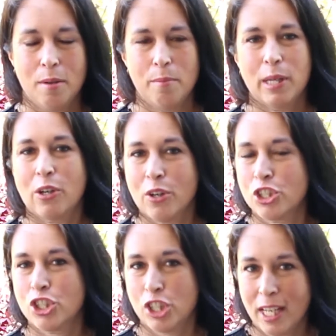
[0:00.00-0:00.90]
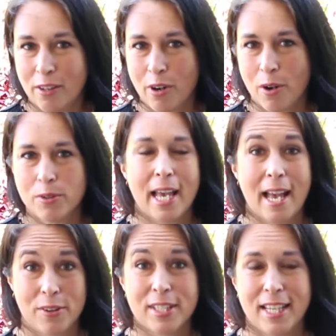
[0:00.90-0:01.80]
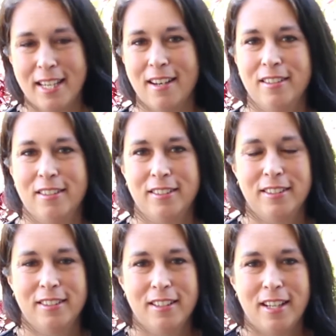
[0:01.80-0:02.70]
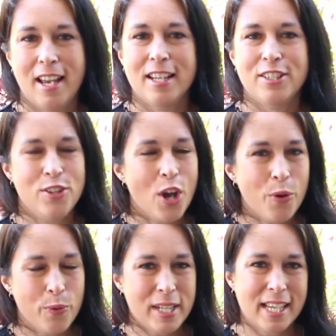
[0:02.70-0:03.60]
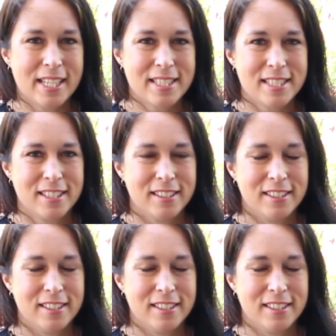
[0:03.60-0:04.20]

because she grows out here. Do you know who it is?